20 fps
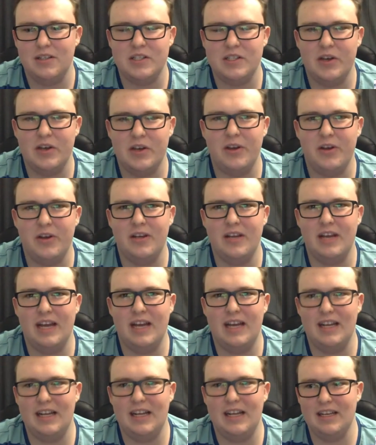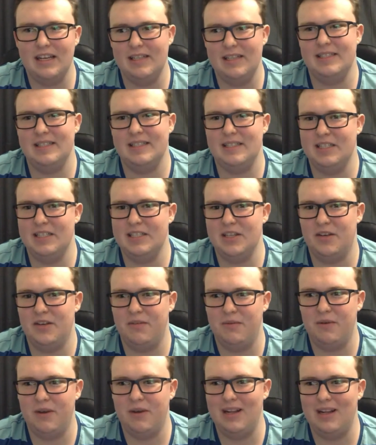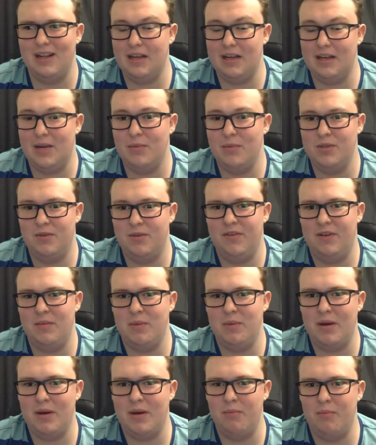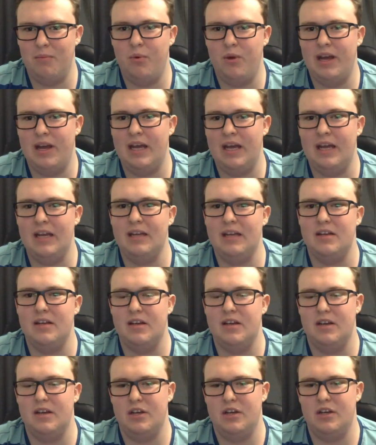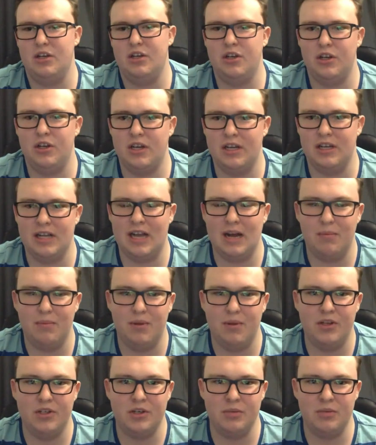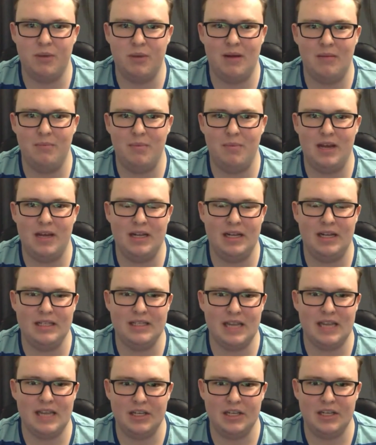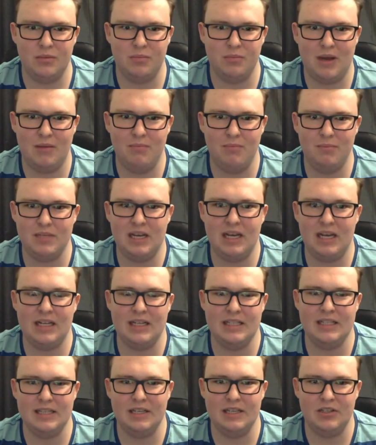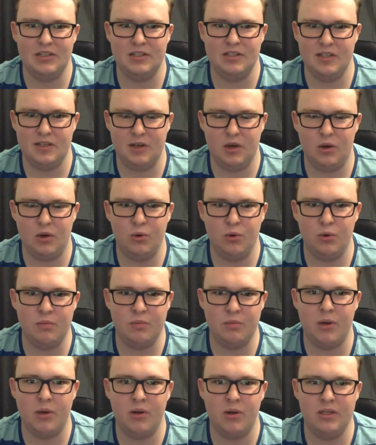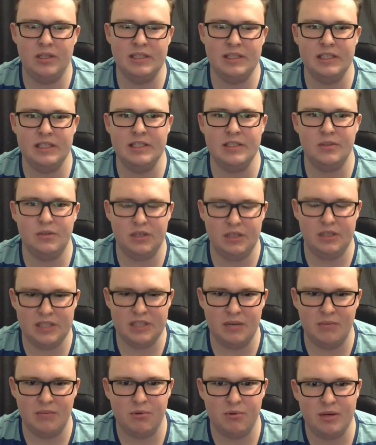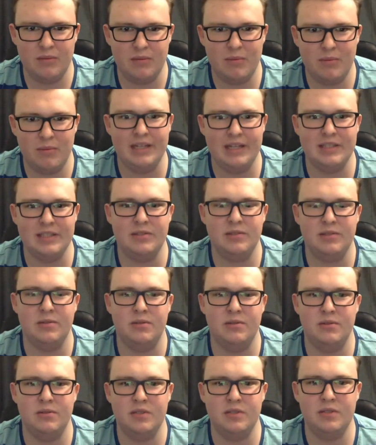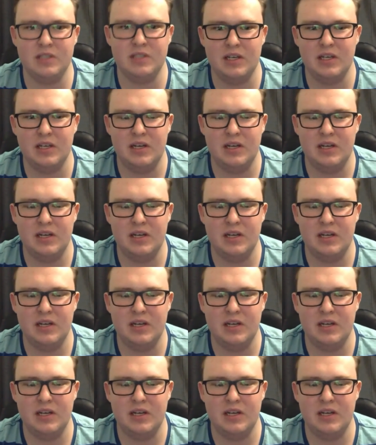So CareLink is the software that comes with your pump where you can upload your pump and it takes your pump data such as all your boluses or your temporary basals